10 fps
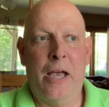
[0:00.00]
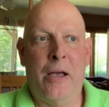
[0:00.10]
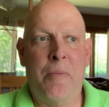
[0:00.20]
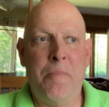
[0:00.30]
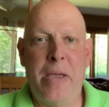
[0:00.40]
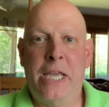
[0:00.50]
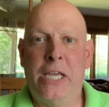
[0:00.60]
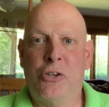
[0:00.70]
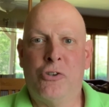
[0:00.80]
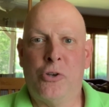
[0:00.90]

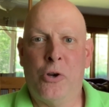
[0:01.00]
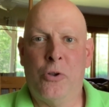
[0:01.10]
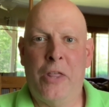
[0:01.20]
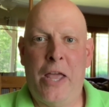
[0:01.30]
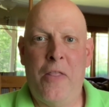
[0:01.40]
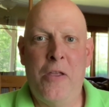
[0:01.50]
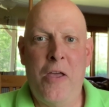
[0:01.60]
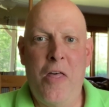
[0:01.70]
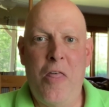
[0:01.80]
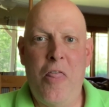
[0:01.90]
making sure that
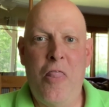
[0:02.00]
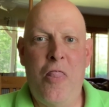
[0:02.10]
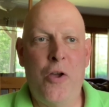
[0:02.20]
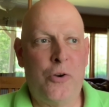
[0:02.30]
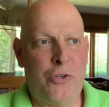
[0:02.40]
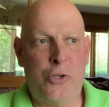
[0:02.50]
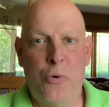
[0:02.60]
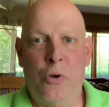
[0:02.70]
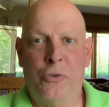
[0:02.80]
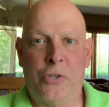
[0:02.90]
their
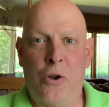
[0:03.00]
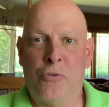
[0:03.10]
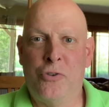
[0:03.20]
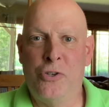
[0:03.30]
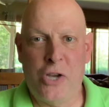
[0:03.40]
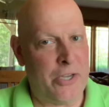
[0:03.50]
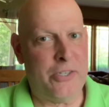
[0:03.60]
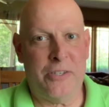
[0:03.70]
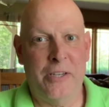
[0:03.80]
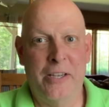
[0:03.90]
schools are
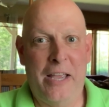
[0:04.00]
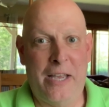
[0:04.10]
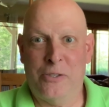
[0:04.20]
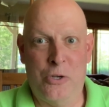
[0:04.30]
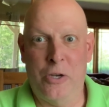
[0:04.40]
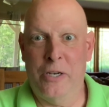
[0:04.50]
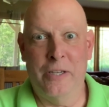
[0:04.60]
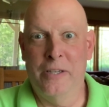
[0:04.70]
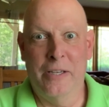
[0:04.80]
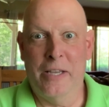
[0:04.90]
just as good
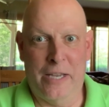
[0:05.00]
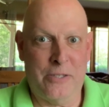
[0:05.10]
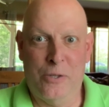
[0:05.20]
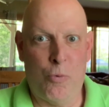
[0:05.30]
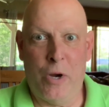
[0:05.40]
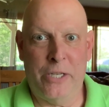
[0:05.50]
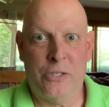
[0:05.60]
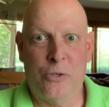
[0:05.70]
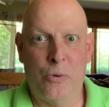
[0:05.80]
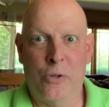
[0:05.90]
as the white
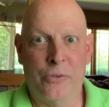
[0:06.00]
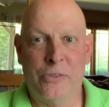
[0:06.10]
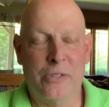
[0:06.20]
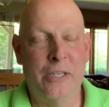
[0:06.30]
schools,